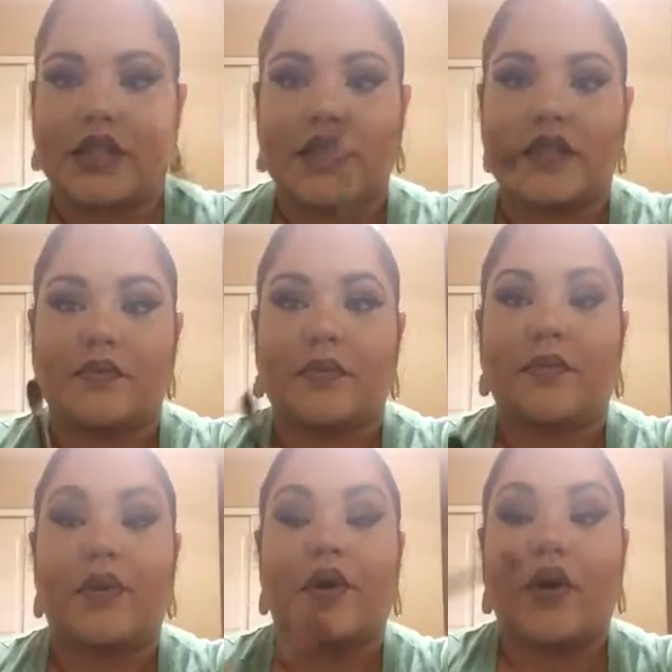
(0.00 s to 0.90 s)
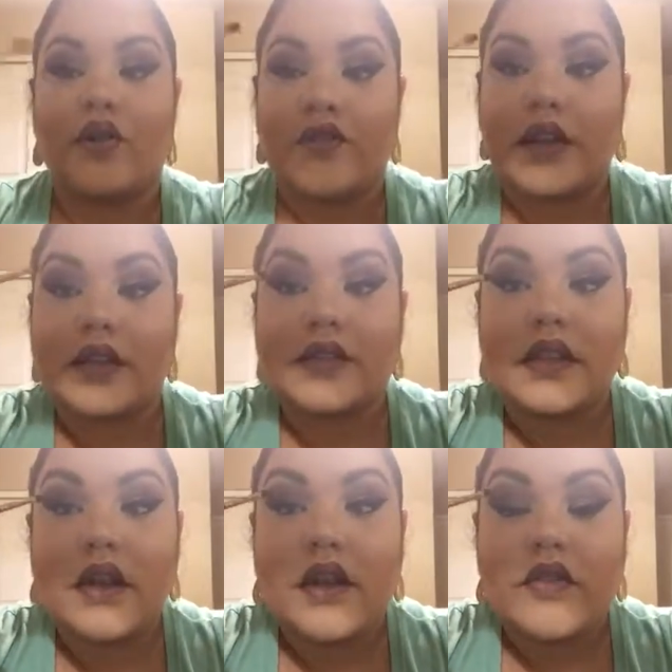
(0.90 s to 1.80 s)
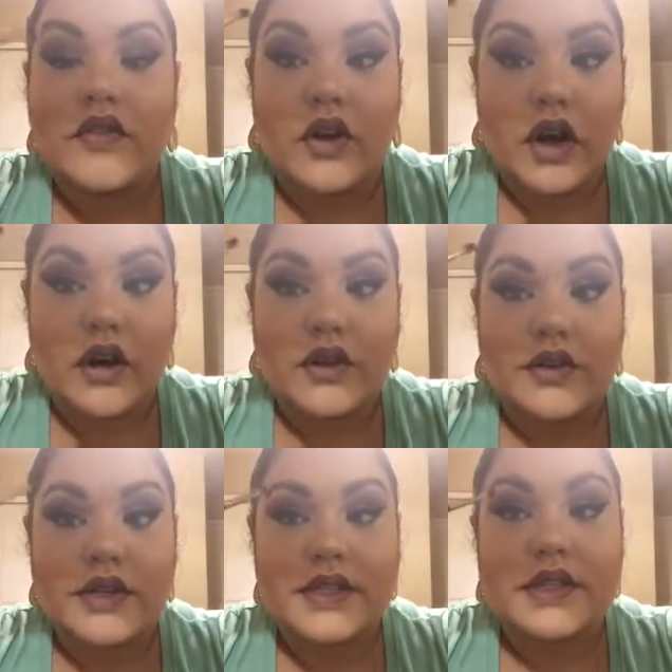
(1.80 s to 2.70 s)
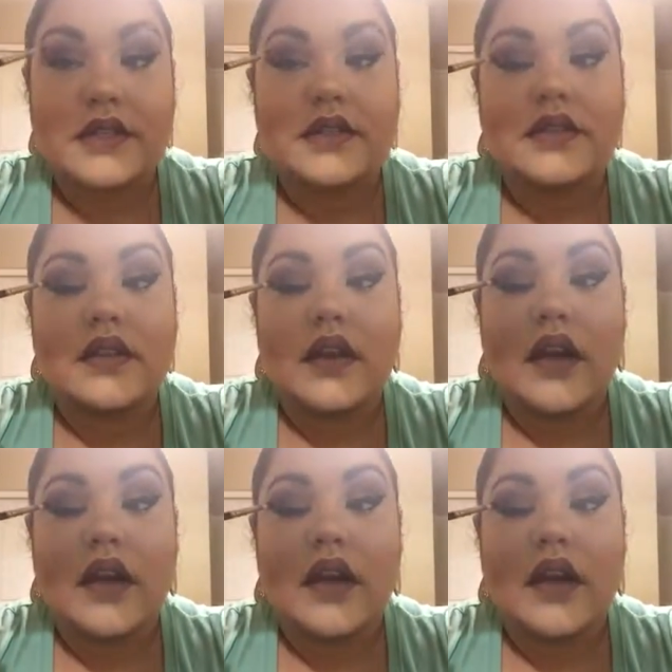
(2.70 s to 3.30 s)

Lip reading: It is perfect for cut creases